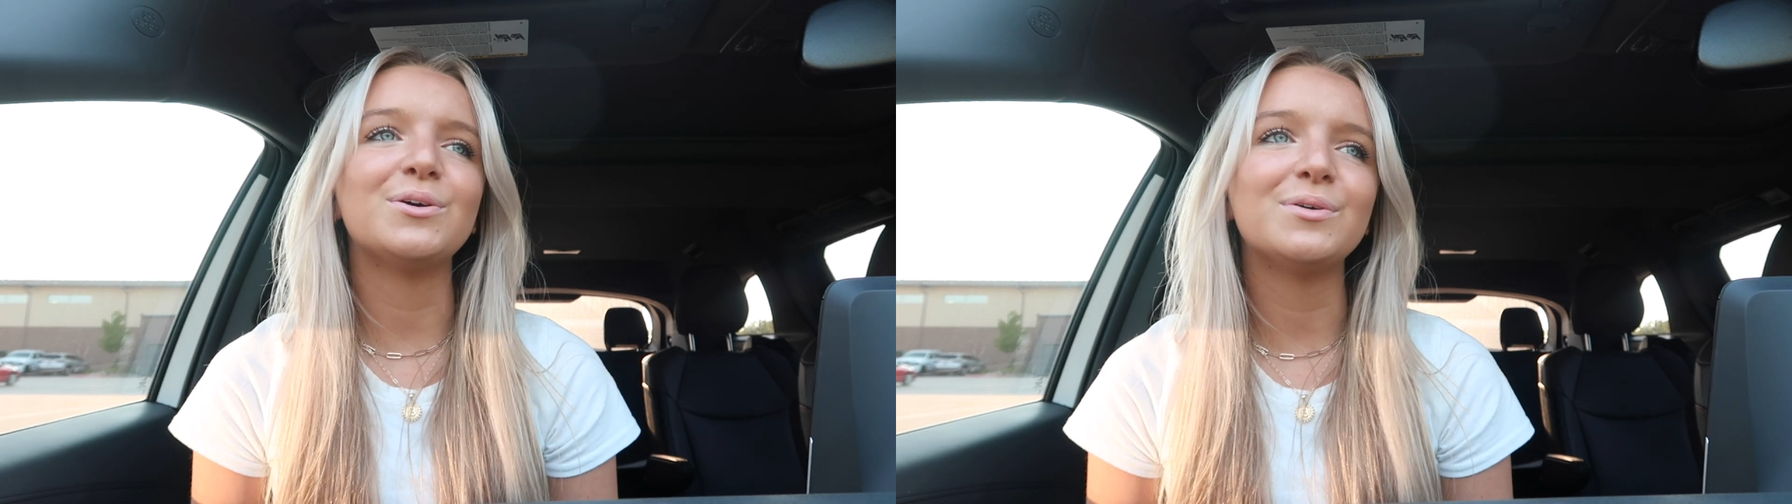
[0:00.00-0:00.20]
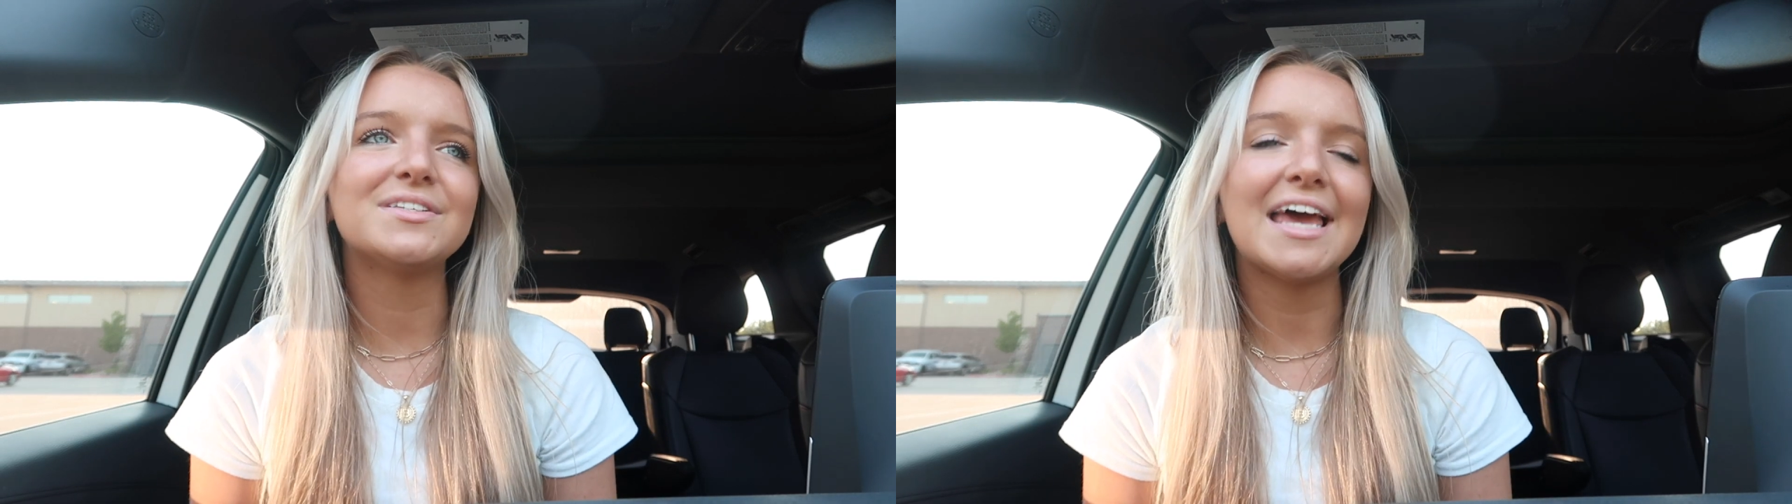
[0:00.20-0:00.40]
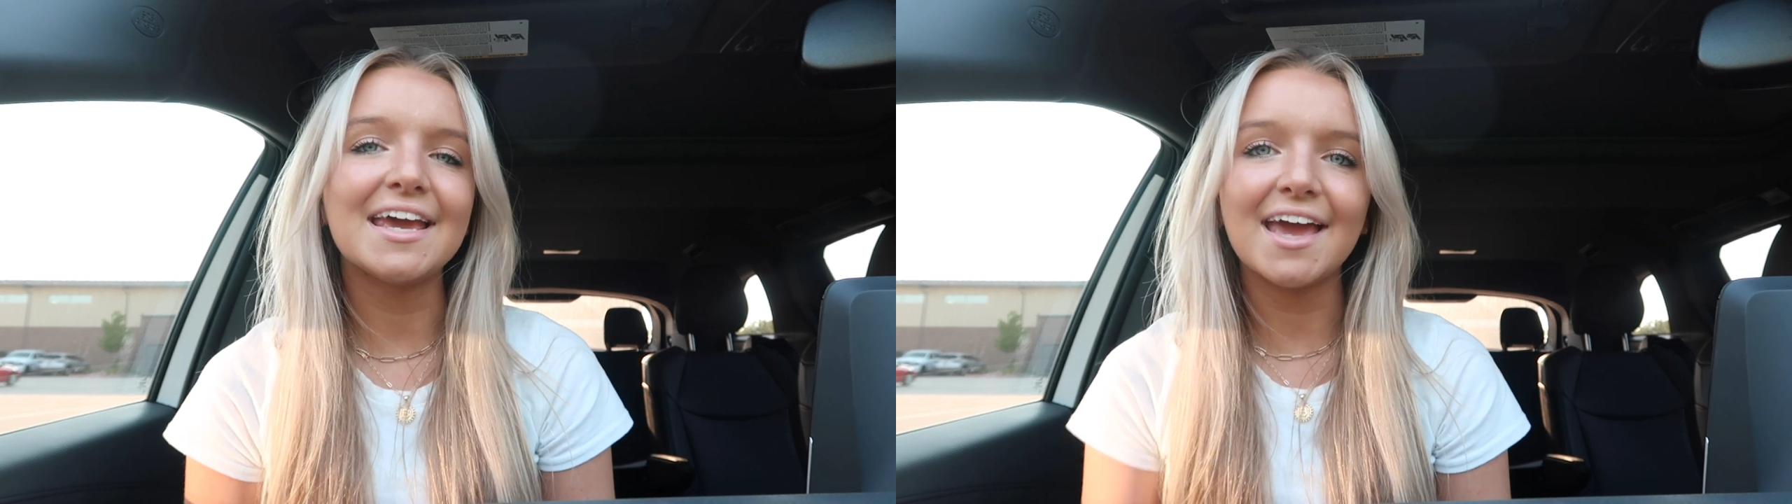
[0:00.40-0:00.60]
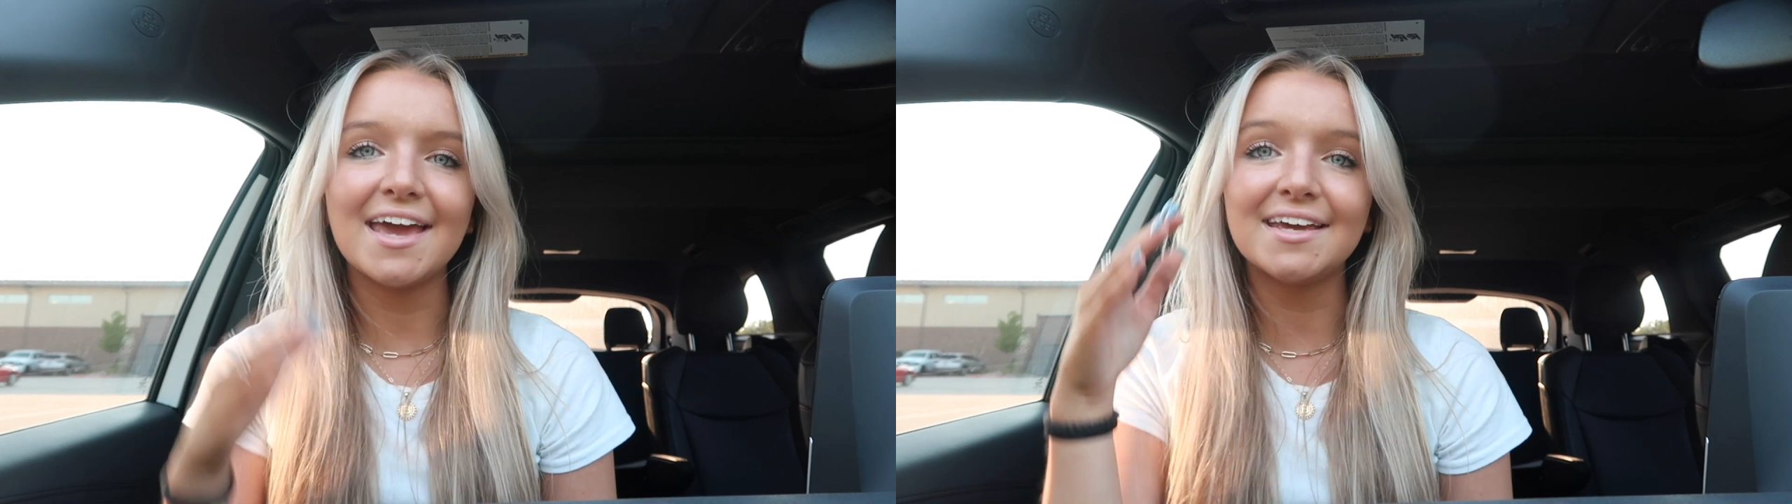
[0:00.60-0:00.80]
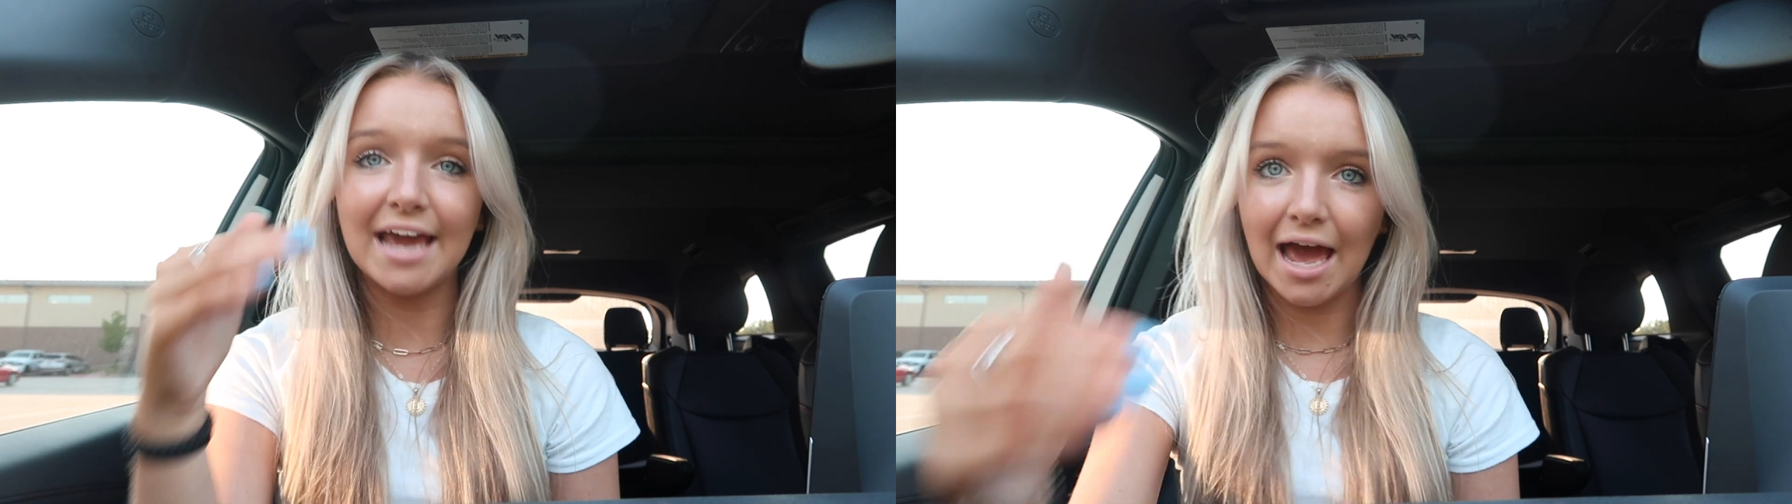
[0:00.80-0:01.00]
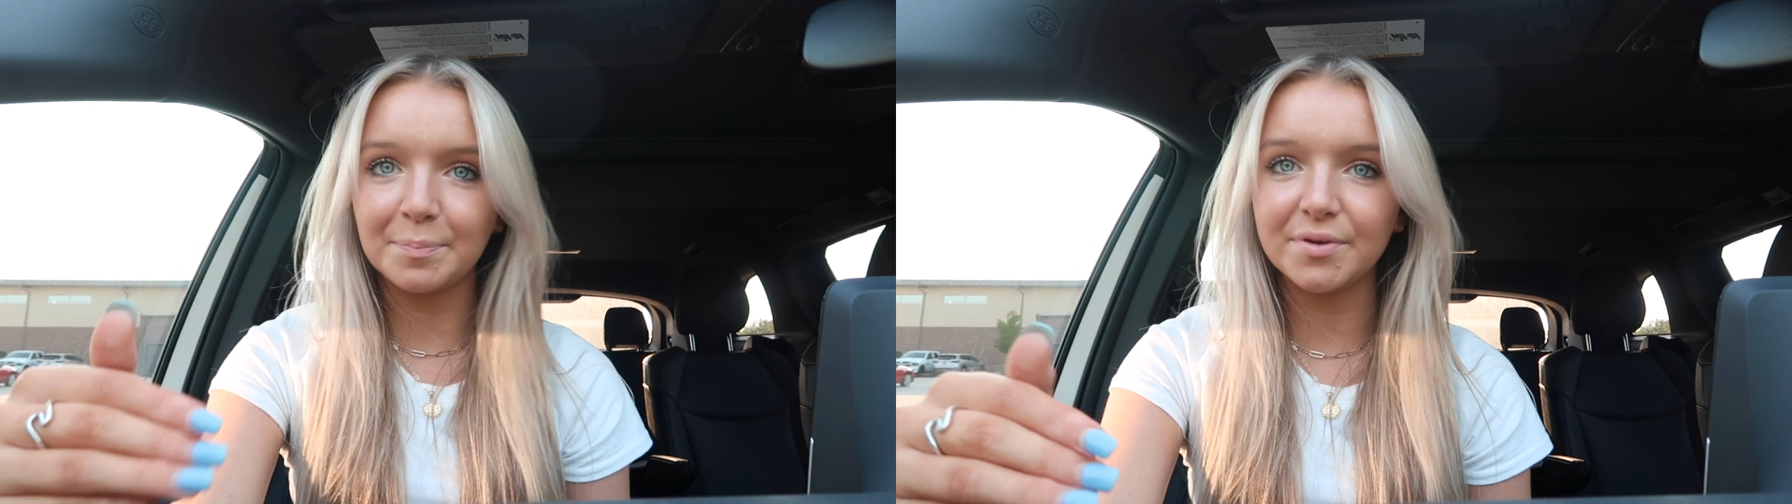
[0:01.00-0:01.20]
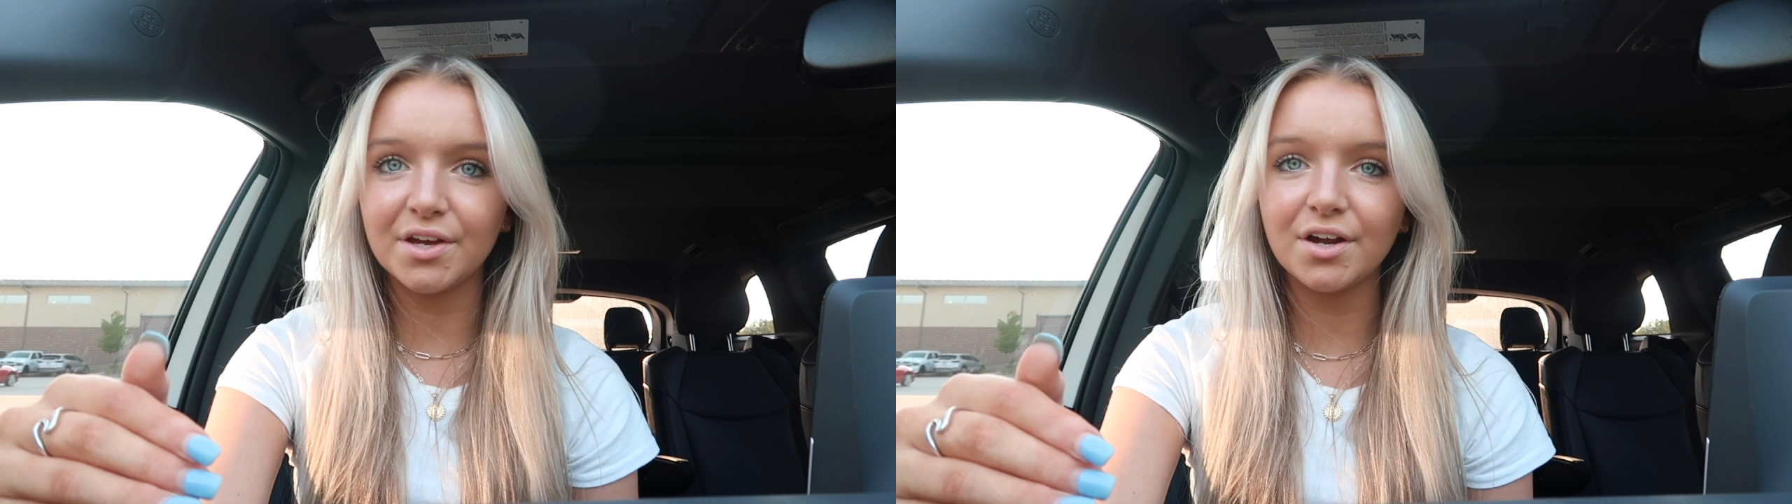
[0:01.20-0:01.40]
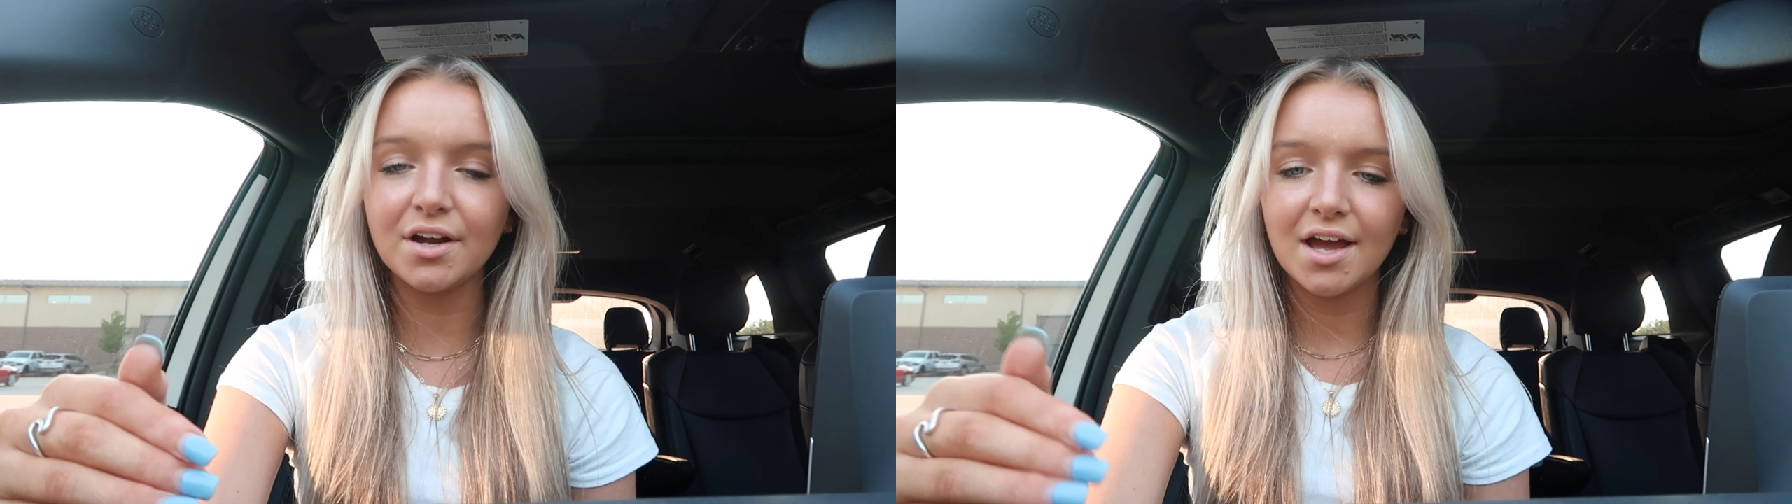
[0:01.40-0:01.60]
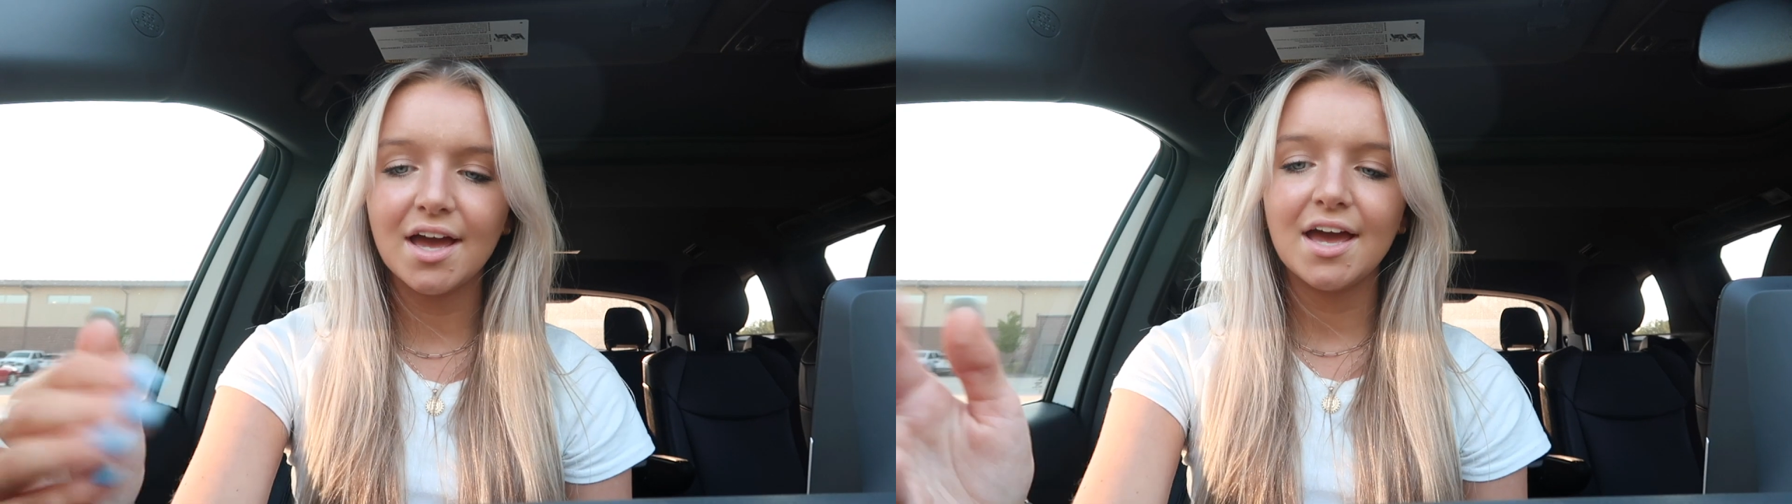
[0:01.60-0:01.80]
to take a gap year